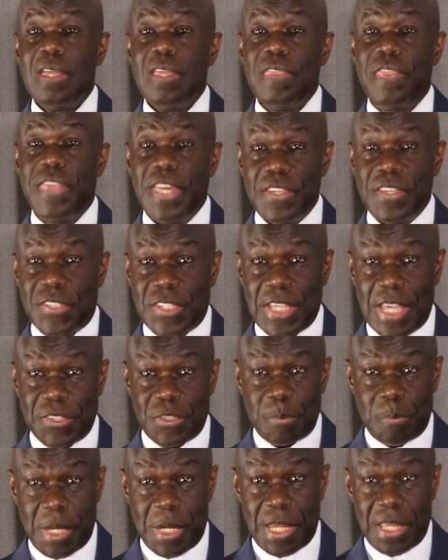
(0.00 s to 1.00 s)
This
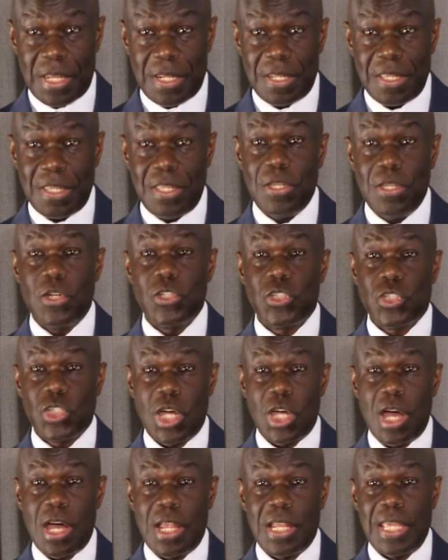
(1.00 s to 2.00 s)
has been your
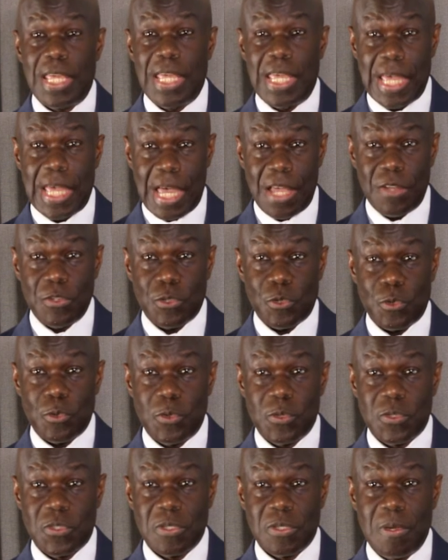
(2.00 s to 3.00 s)
John A.
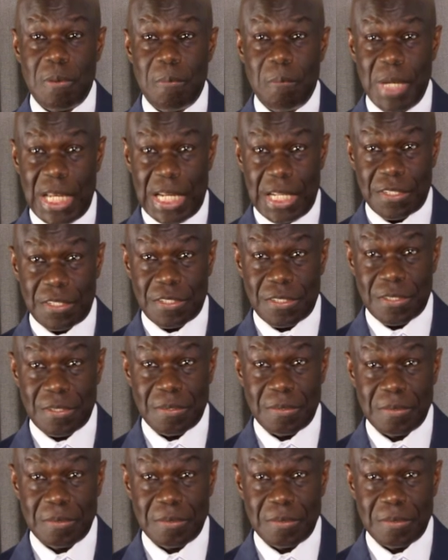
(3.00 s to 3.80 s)
Andrews Minute.